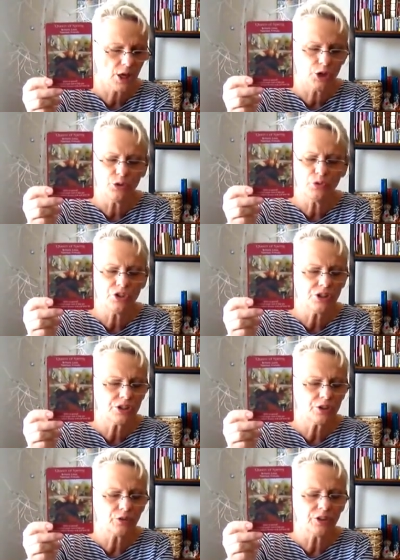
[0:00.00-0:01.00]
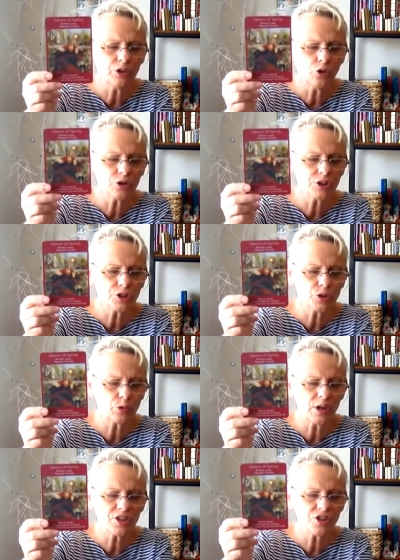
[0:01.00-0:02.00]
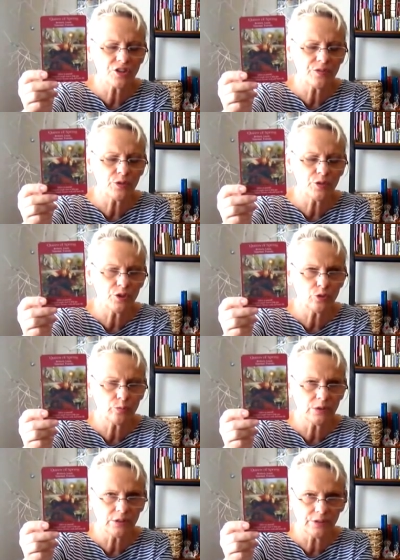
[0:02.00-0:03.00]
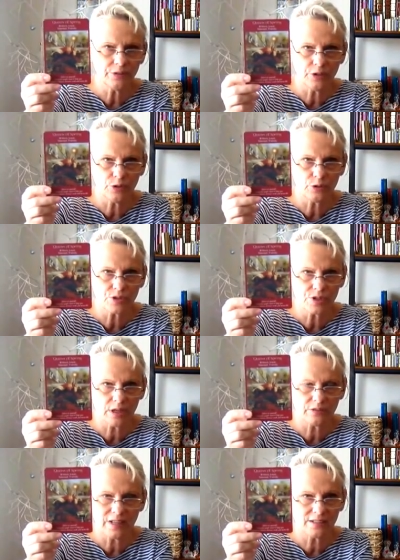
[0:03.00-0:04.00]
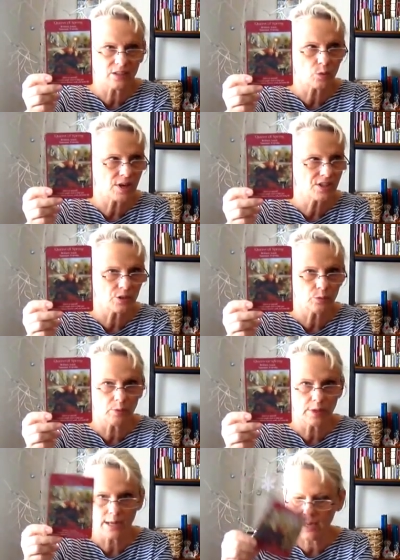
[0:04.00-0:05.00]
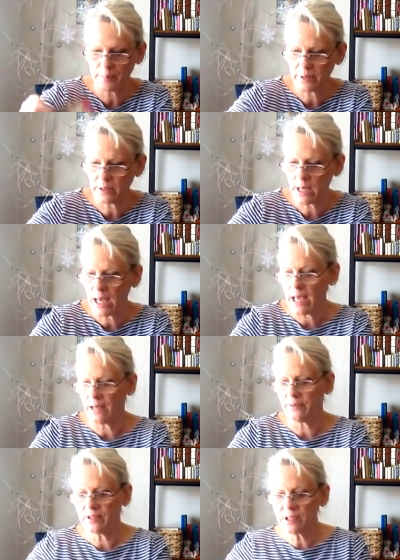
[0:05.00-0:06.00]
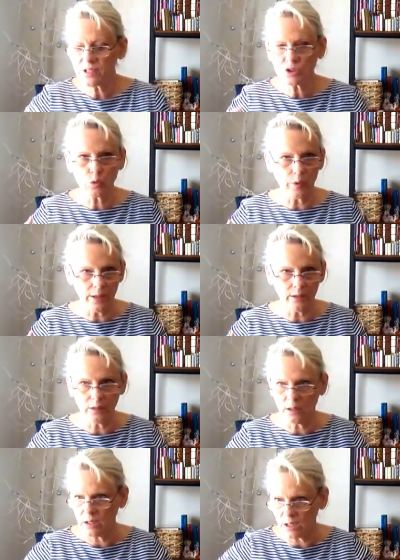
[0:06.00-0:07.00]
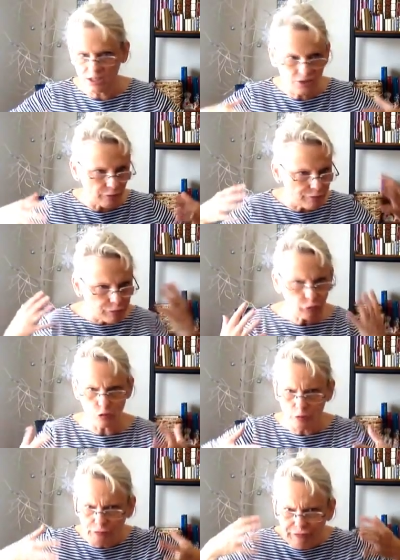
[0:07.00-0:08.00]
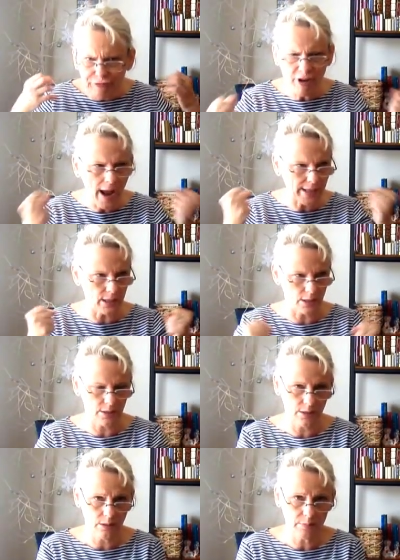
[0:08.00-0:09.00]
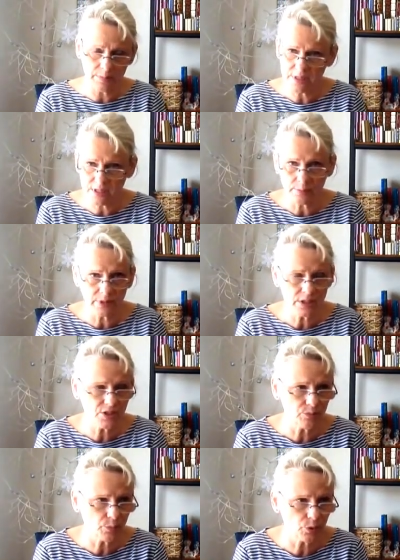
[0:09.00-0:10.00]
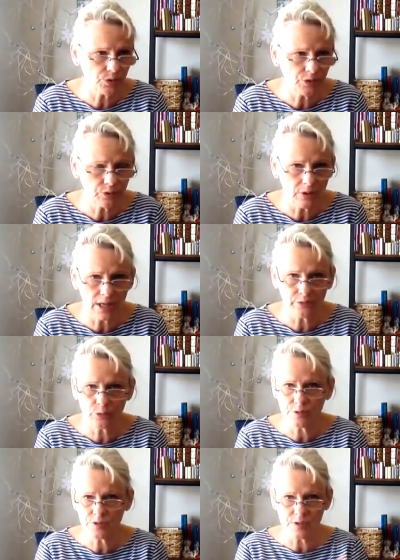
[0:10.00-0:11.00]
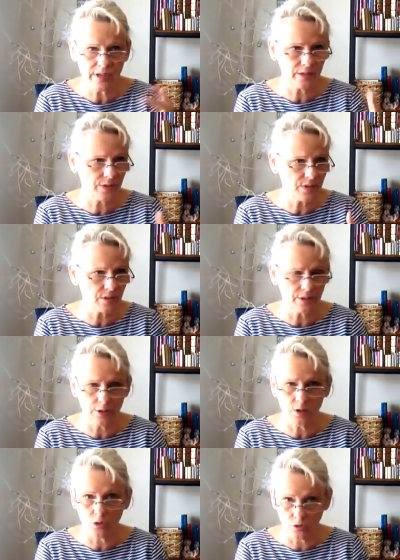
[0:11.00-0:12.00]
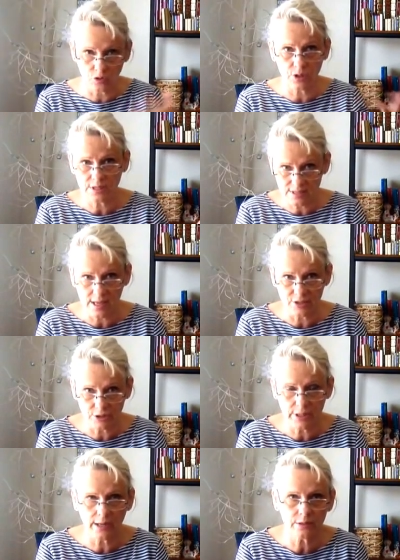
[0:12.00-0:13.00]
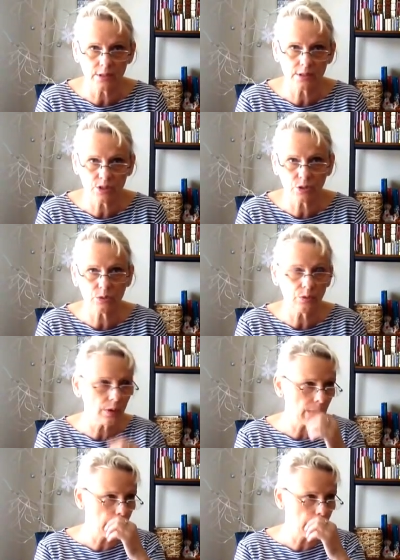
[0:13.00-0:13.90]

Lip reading: You need to, in order to achieve, you need to believe in yourself. Otherwise, it will not happen. And this queen is full of fire. Maybe somebody is important in your life who is Aries, Leo, or Sagittarius too.